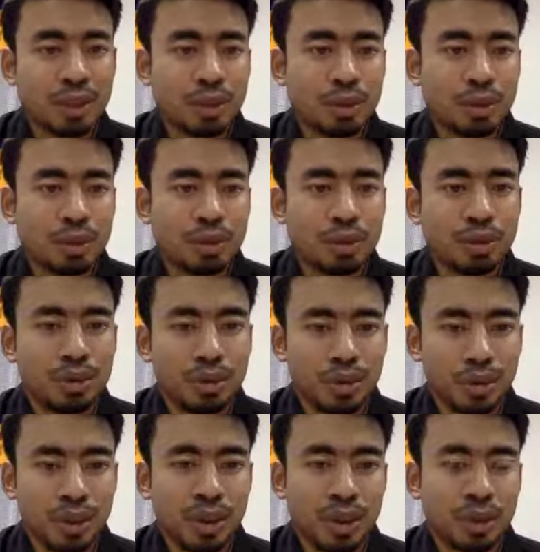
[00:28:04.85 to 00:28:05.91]
who
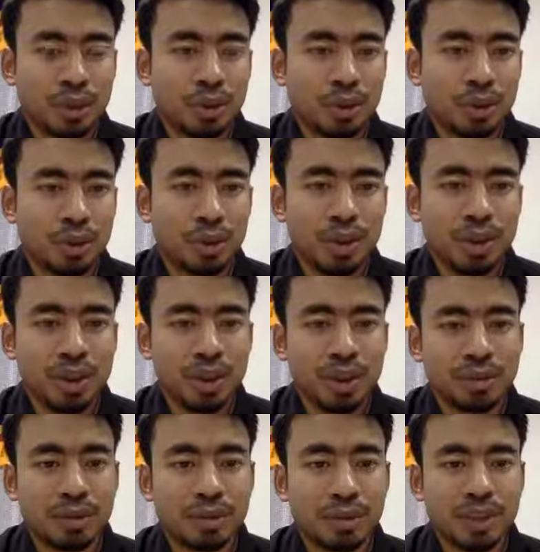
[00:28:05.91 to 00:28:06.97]
joined us
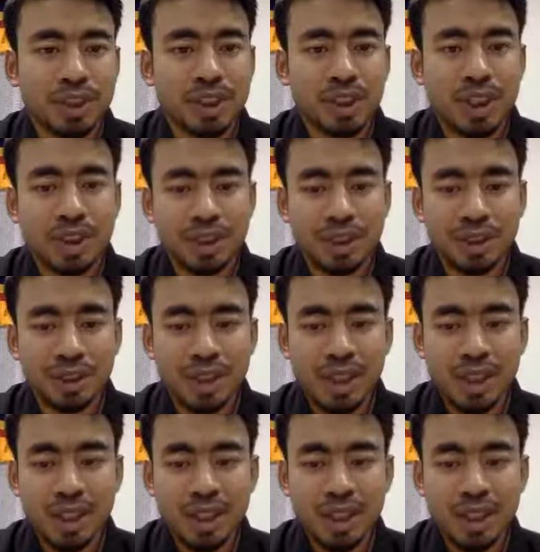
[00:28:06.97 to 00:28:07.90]
for this session.